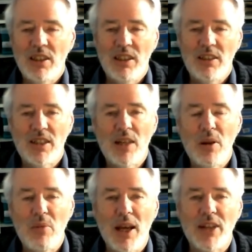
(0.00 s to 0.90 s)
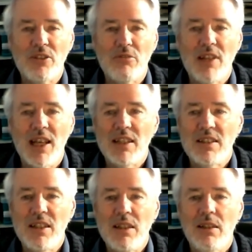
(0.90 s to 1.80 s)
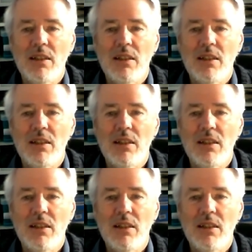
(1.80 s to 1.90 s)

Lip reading: and coming back to reality,